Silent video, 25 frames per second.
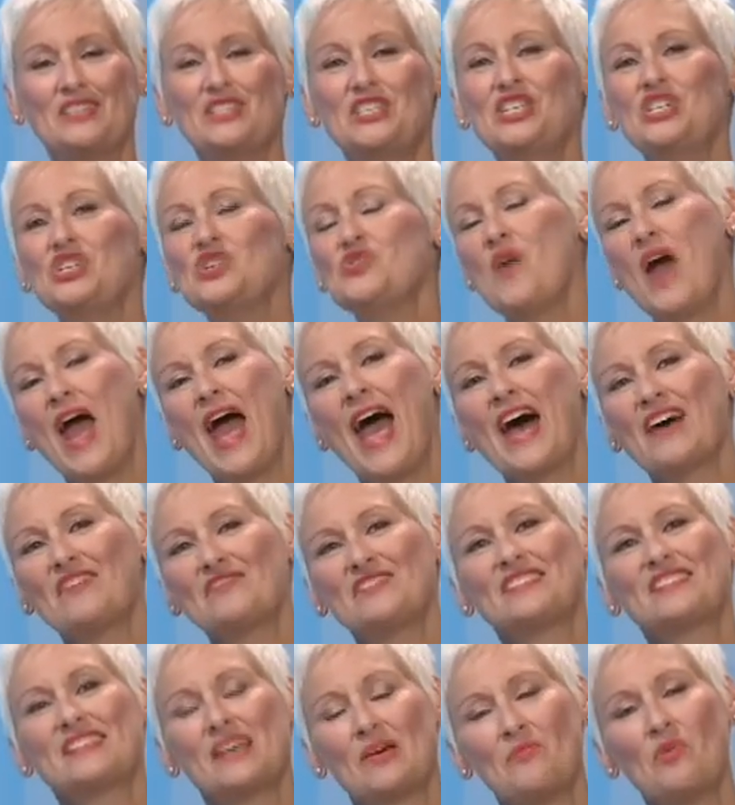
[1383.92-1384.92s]
do you
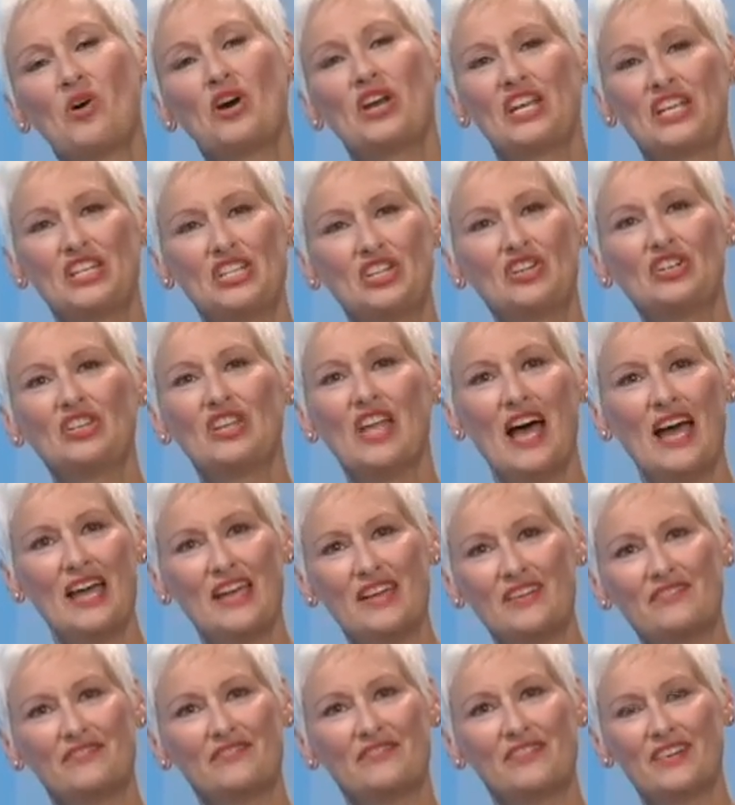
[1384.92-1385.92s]
have someone in your
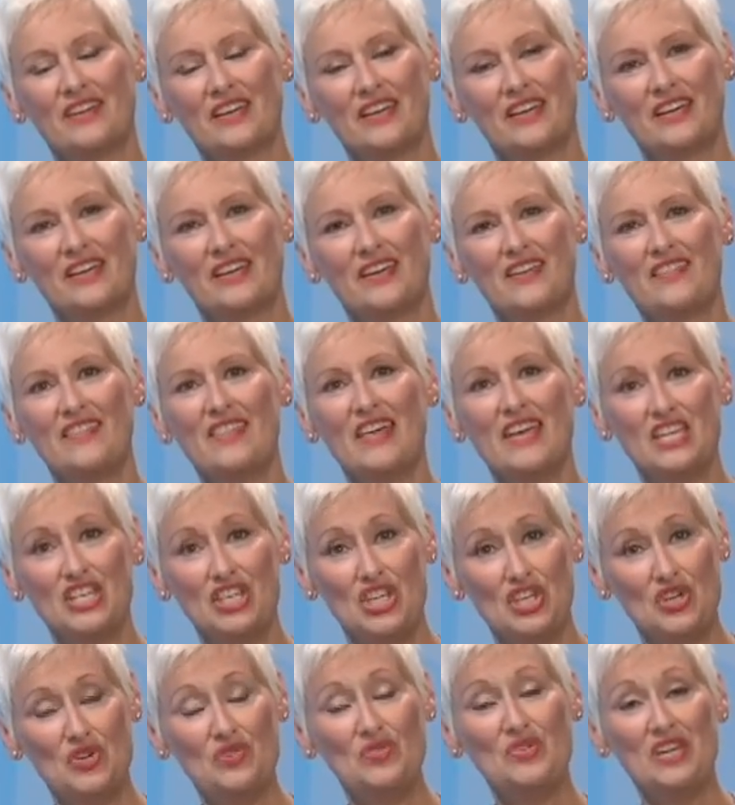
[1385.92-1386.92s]
life that
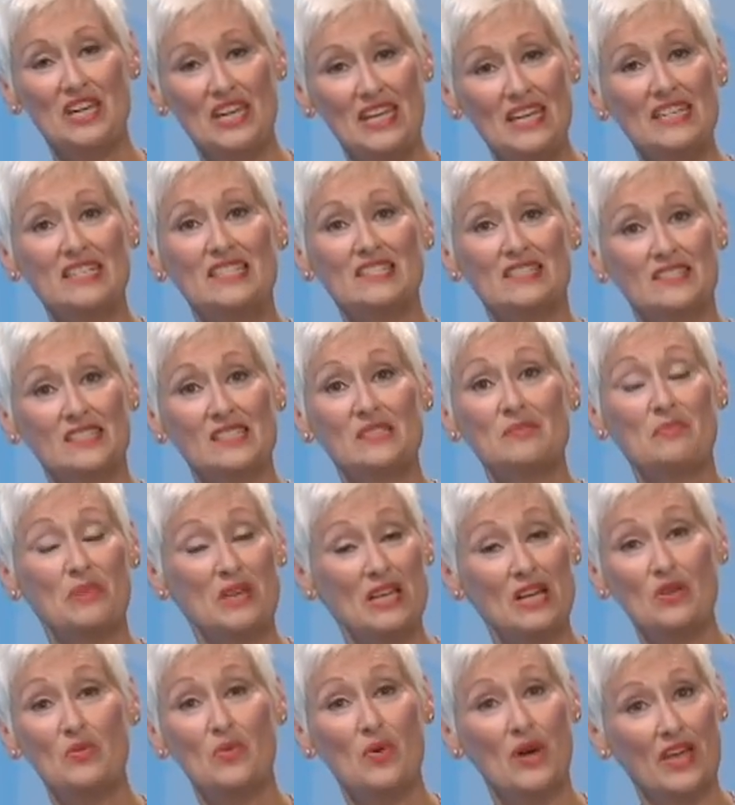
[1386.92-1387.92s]
you need to
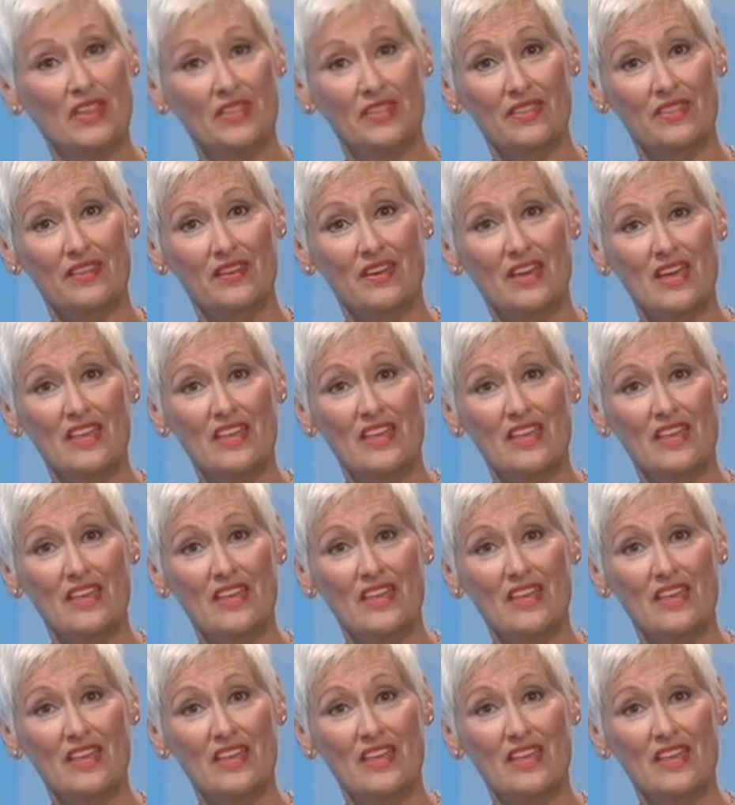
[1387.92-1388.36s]
speak with,